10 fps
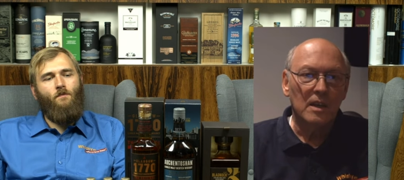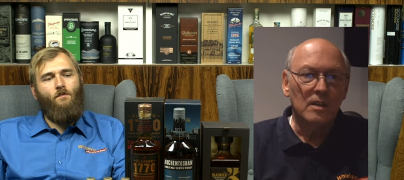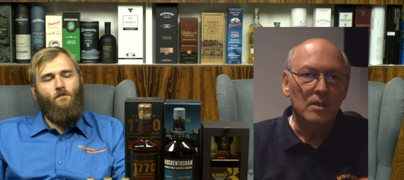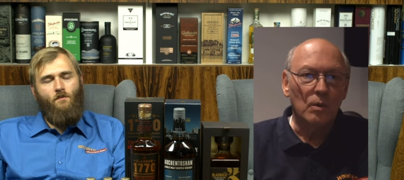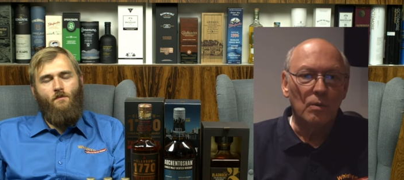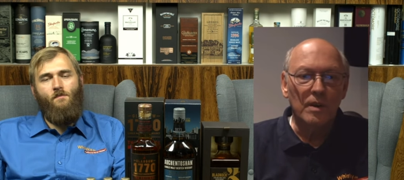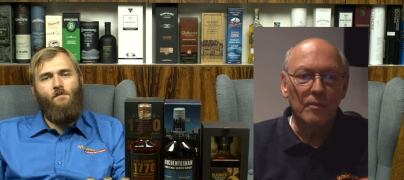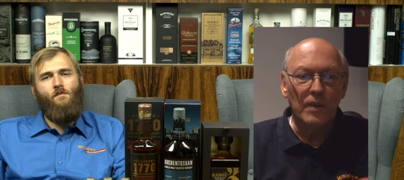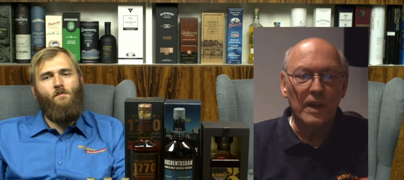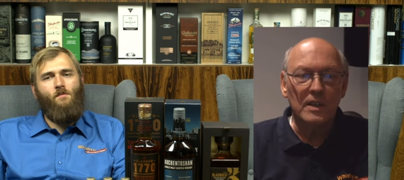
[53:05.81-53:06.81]
Speaker 1: So mm-hmm.
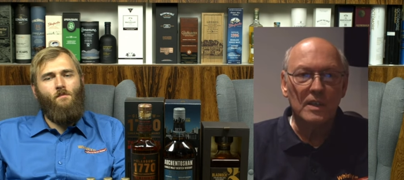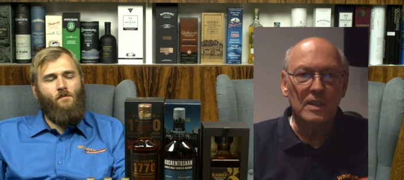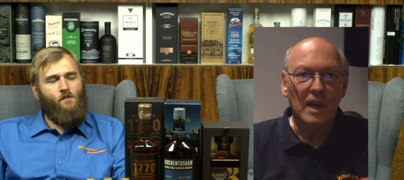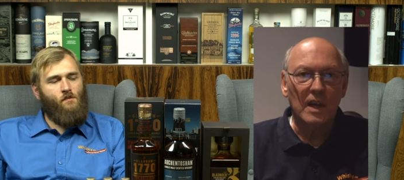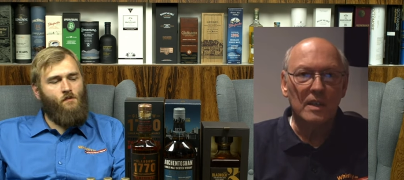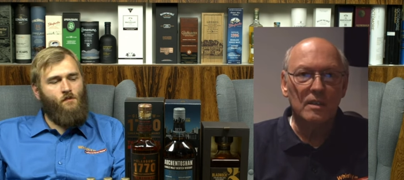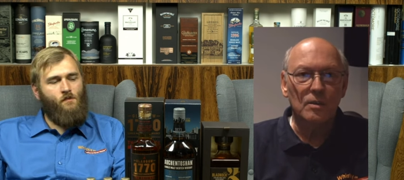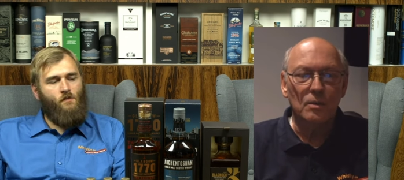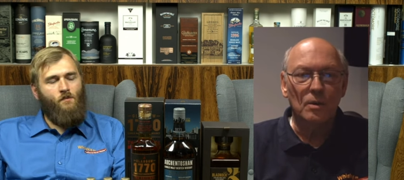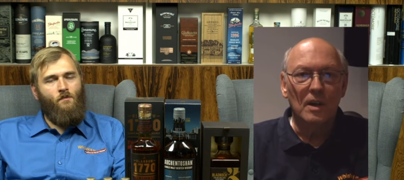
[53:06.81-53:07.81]
if they decide
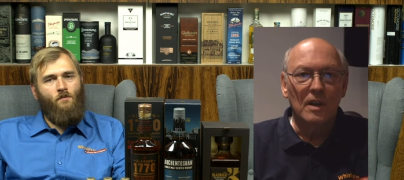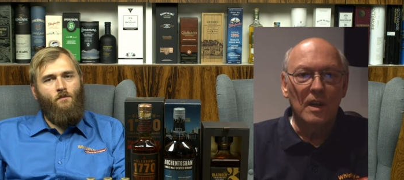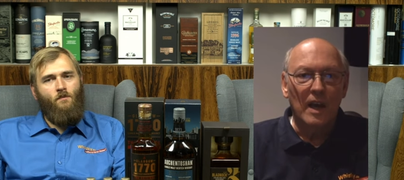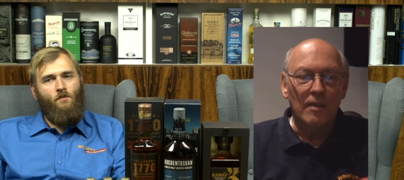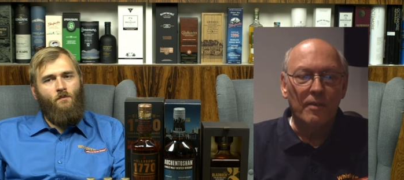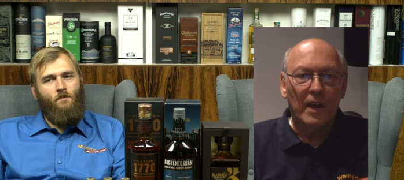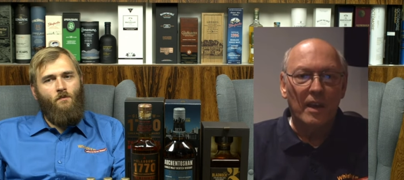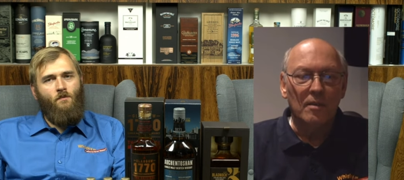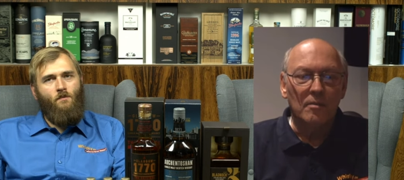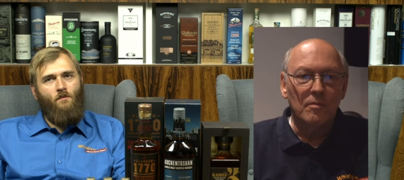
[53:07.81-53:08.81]
to have
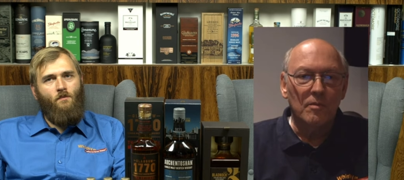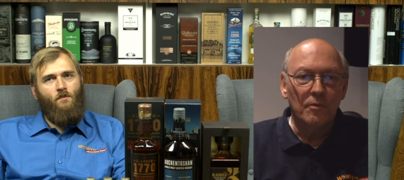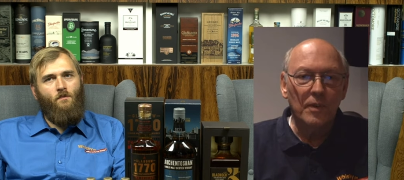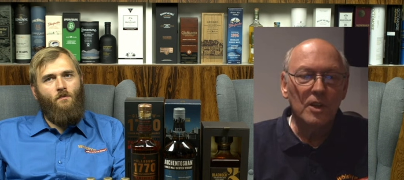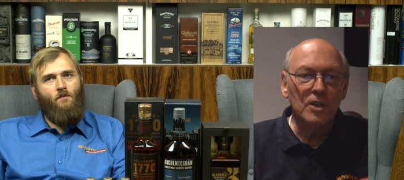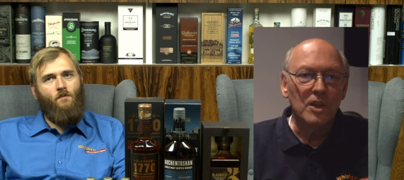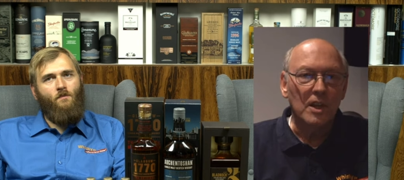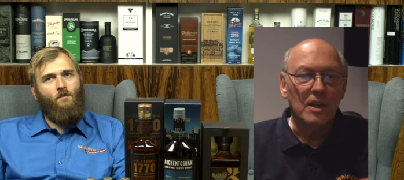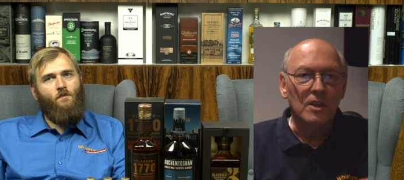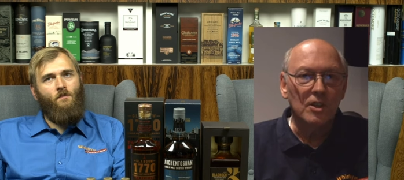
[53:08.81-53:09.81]
a
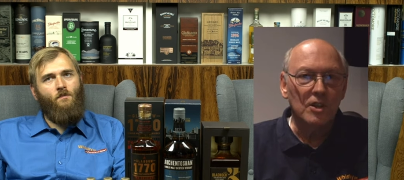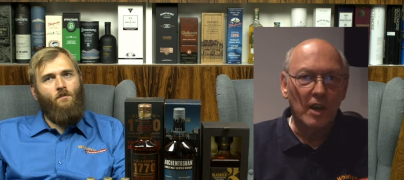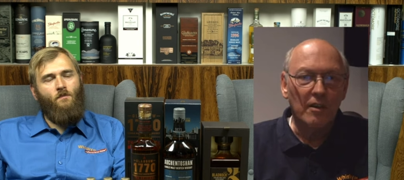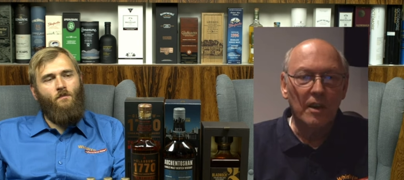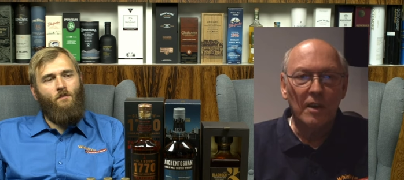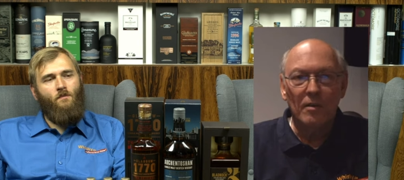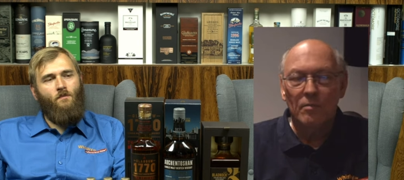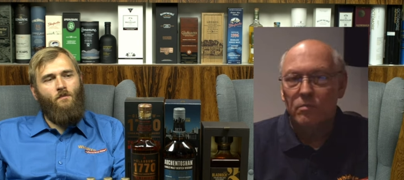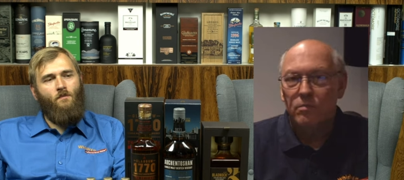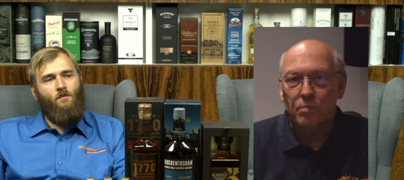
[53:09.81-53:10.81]
finishing in cherry
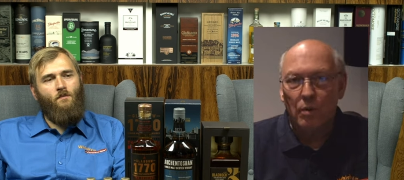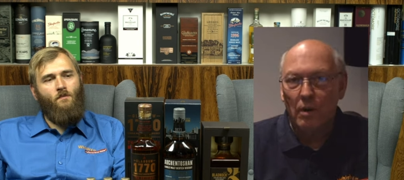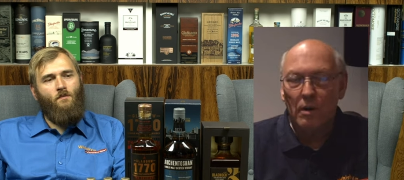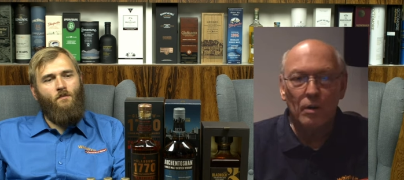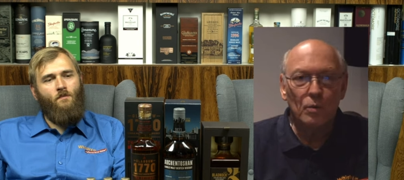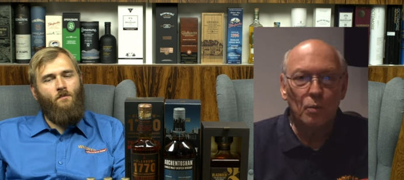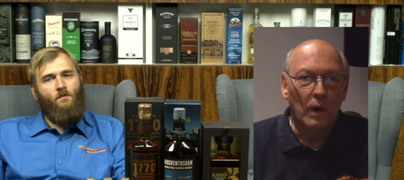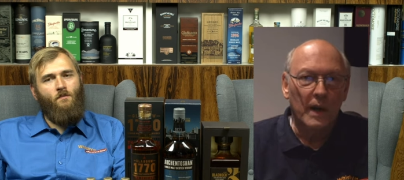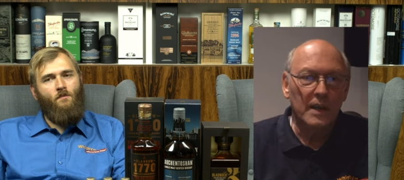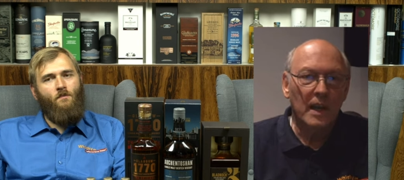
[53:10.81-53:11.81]
port,
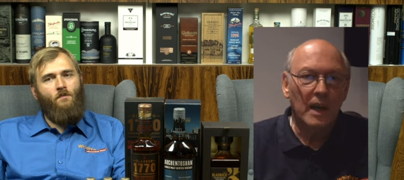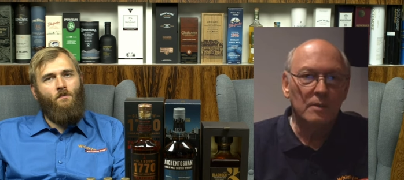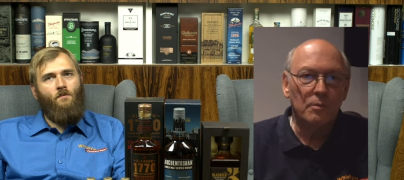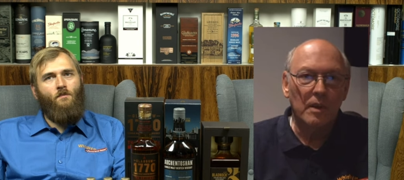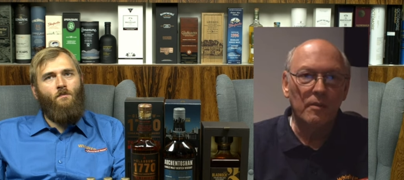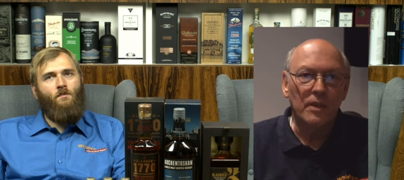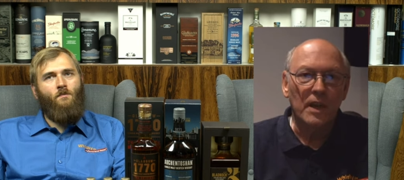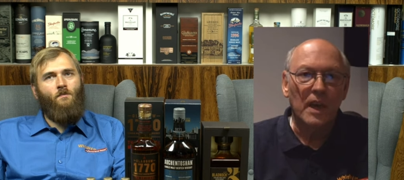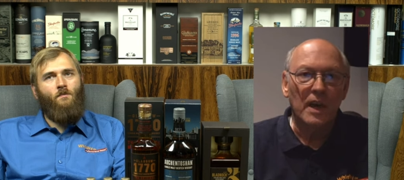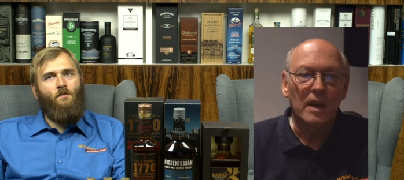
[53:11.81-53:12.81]
wine cask, whatever
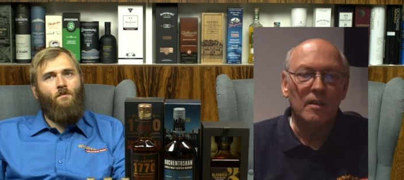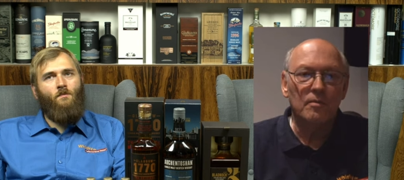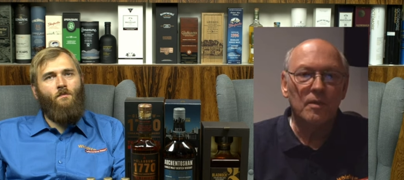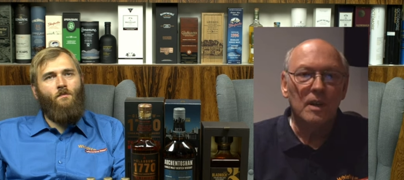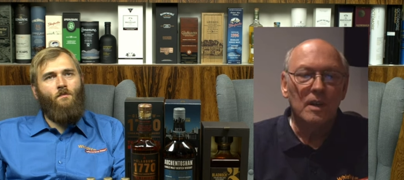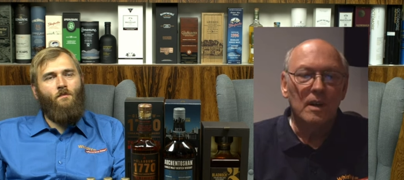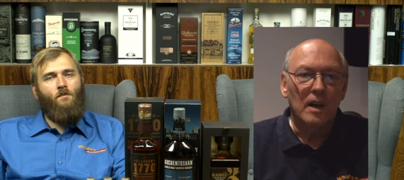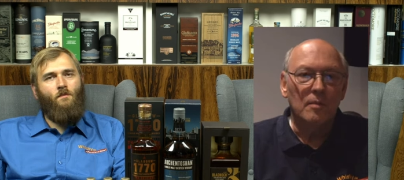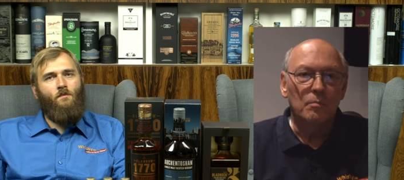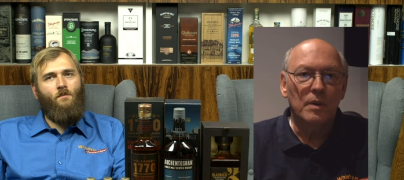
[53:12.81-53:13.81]
they have,
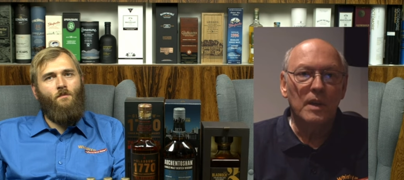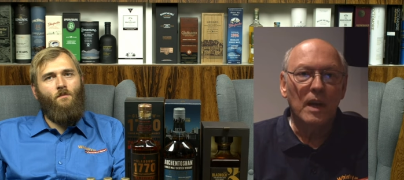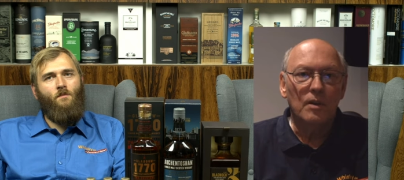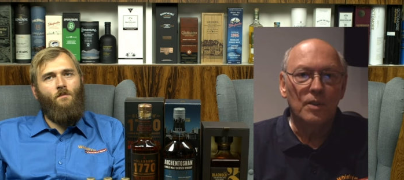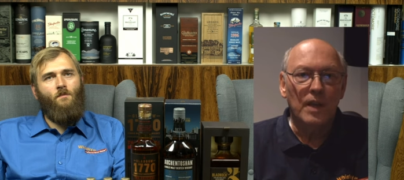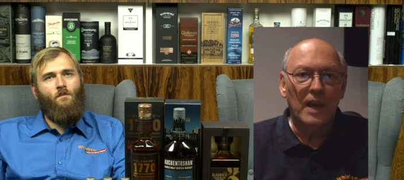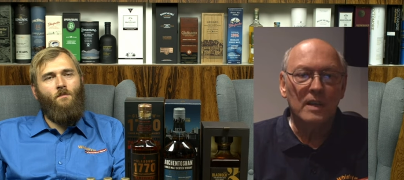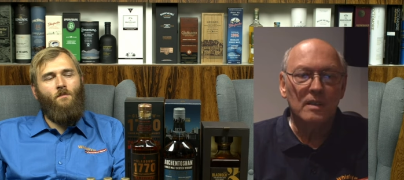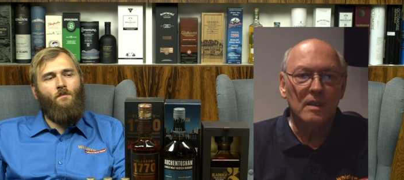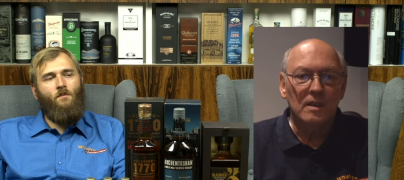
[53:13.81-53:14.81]
and bring out
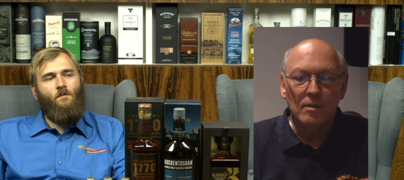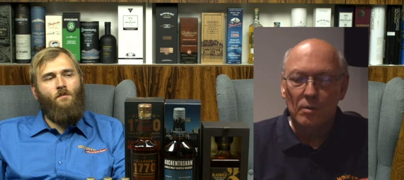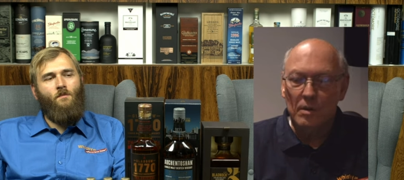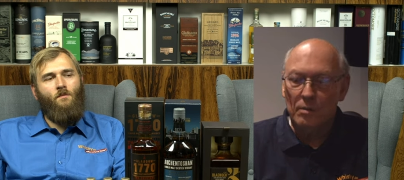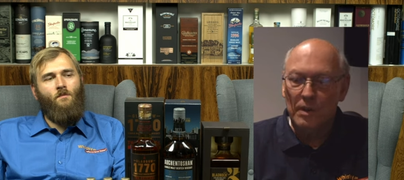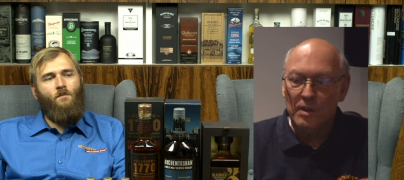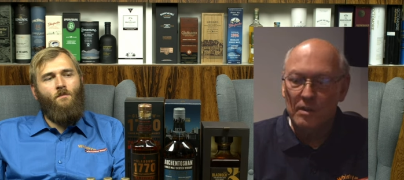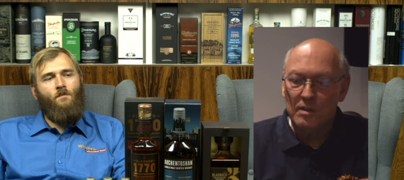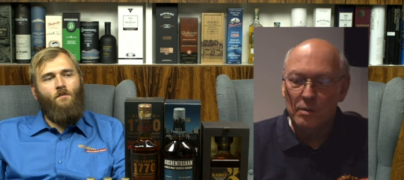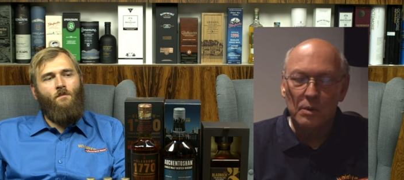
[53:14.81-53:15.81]
that uh, when
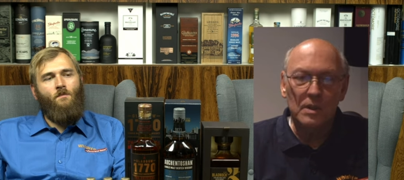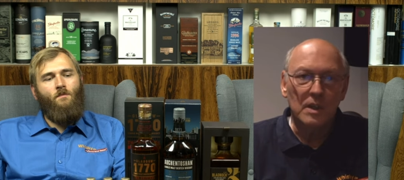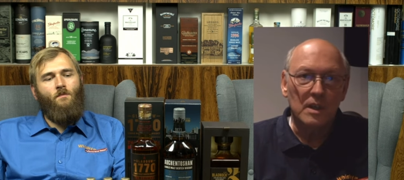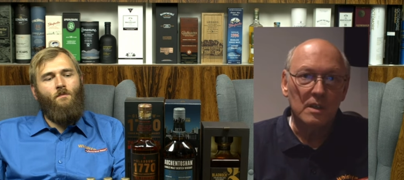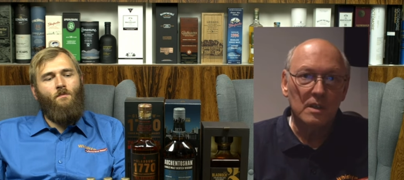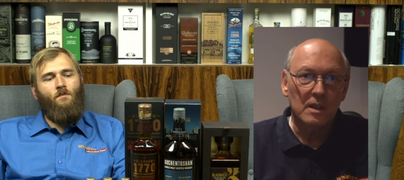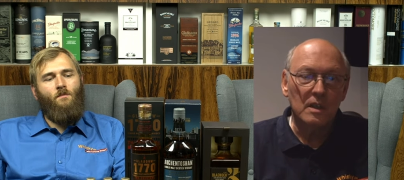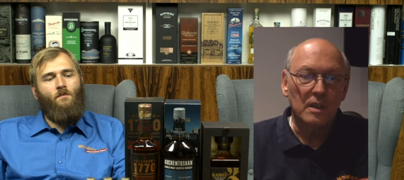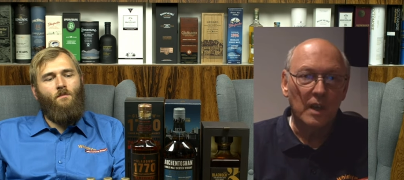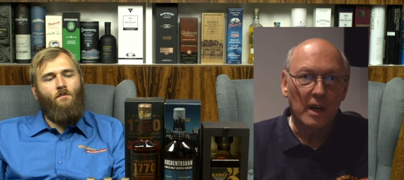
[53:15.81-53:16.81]
the whiskey is
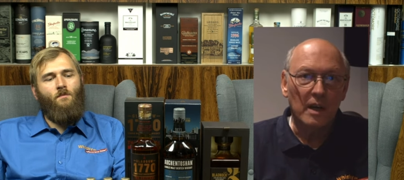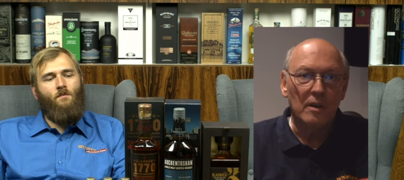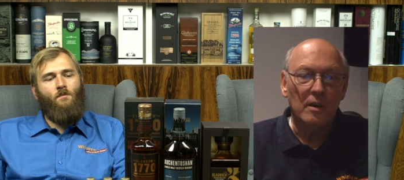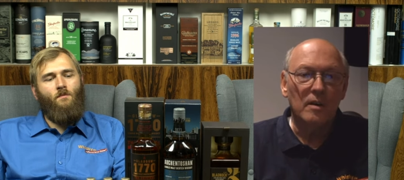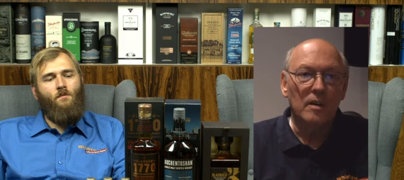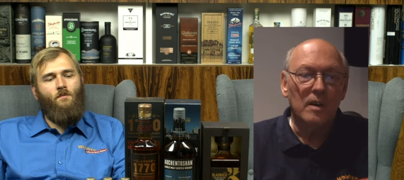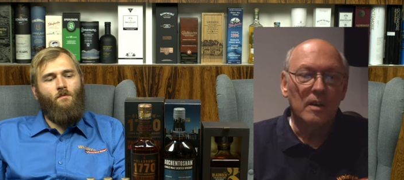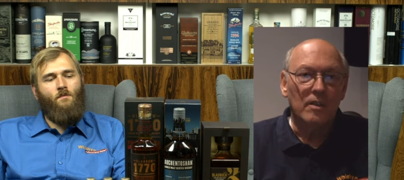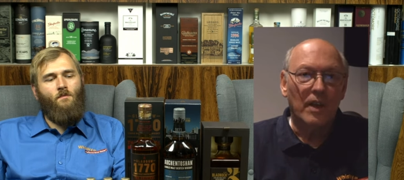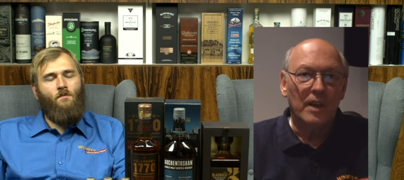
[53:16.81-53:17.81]
still younger,
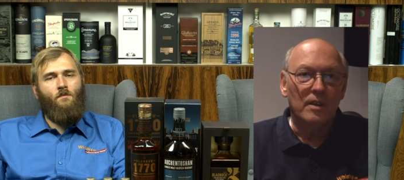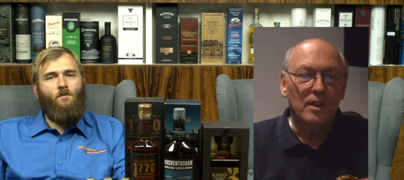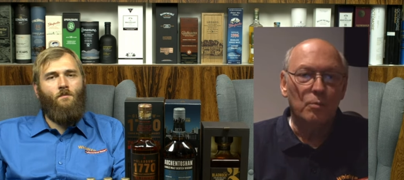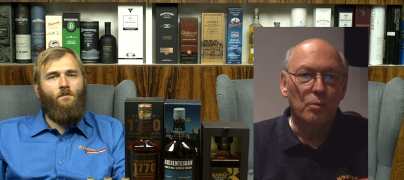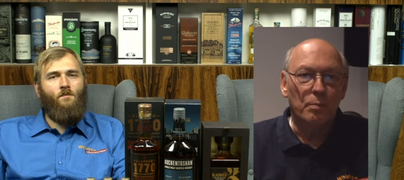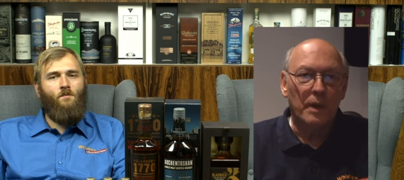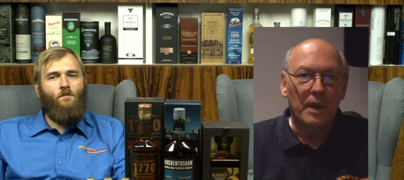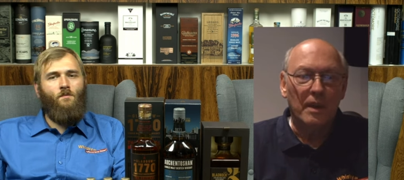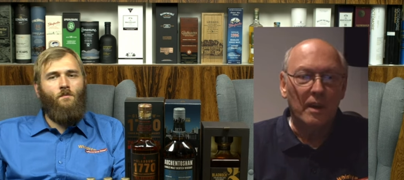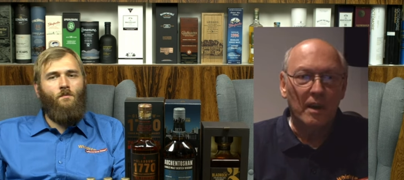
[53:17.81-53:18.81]
then it would be